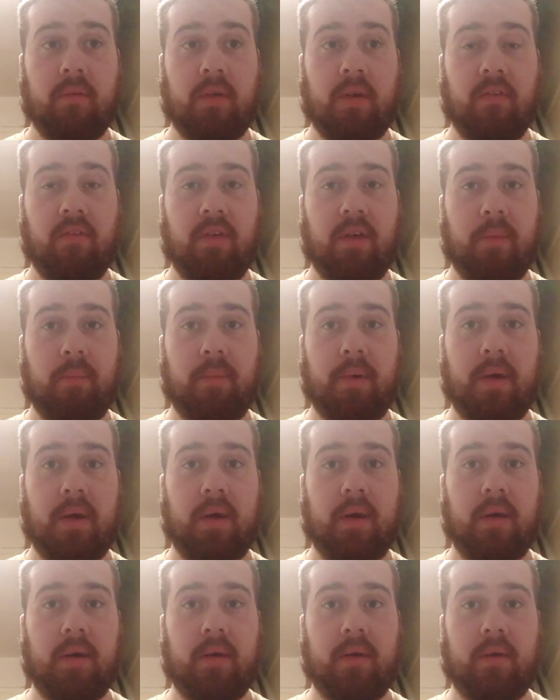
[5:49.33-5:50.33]
did feel a
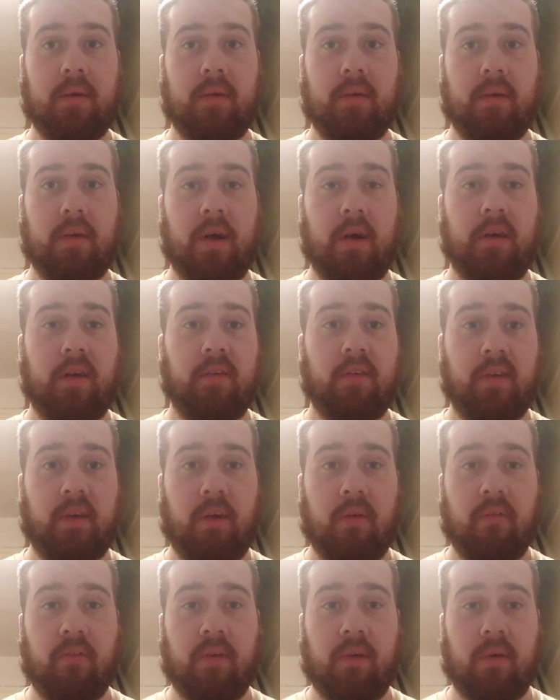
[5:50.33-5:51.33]
bit gutted
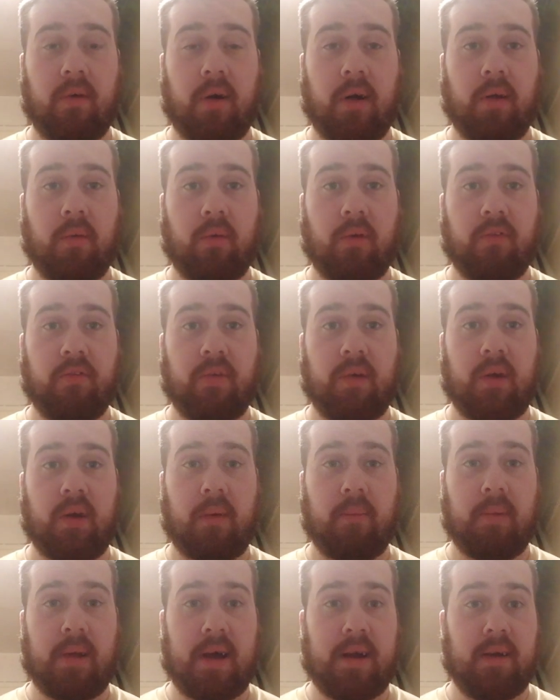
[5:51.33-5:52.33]
because I don't want to feel like
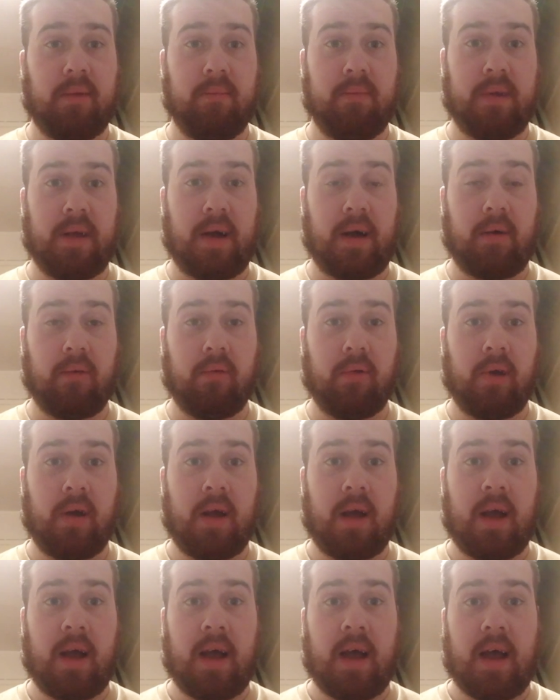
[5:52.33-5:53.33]
I'm letting them down,
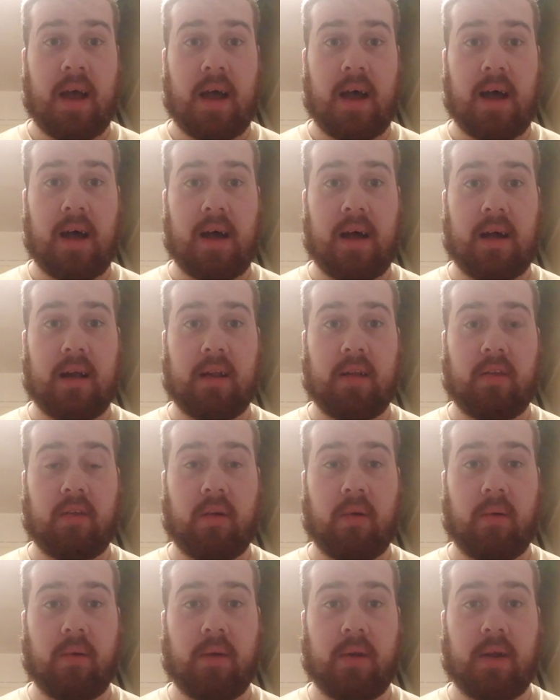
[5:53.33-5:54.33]
and
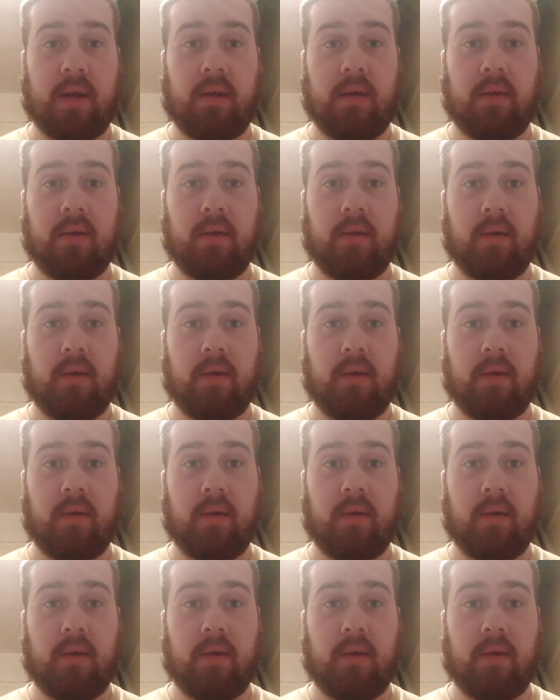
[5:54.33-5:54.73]
so it did.